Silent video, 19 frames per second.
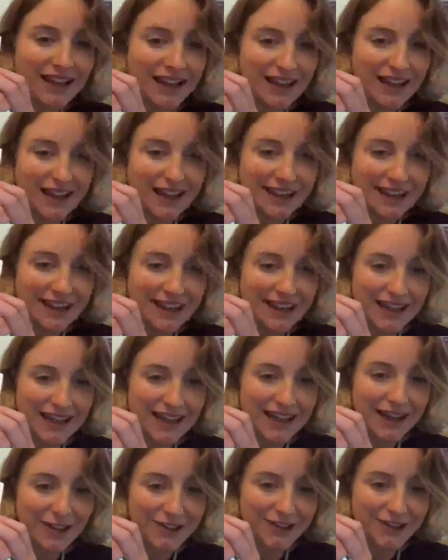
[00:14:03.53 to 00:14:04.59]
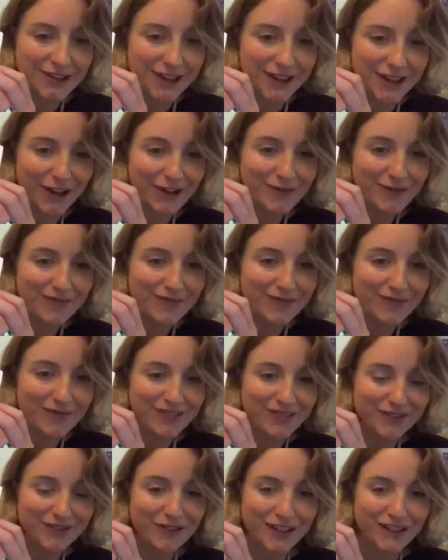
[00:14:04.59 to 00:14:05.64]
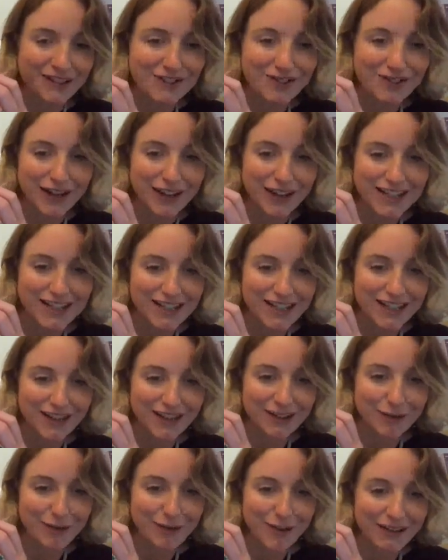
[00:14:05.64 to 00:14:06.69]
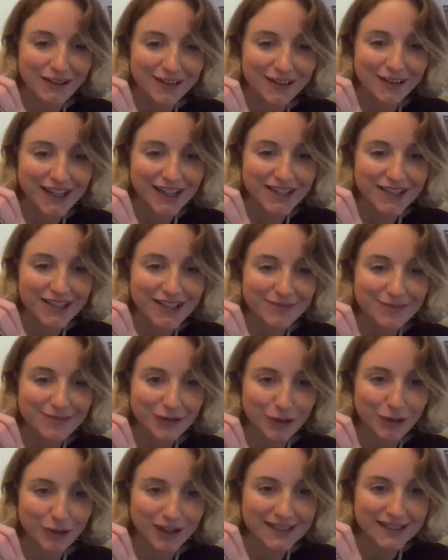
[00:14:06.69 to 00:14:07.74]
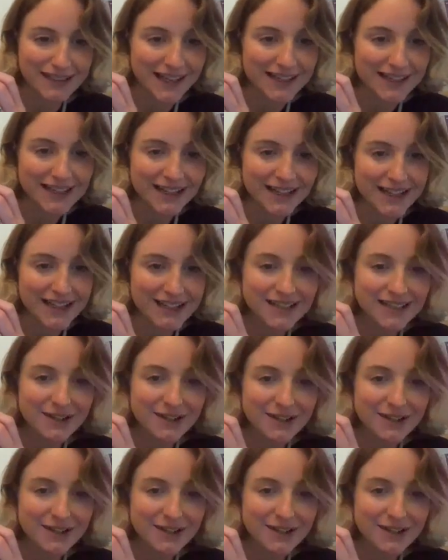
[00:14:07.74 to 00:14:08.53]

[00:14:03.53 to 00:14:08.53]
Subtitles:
In the yellow zone, frustrated or worried or excited?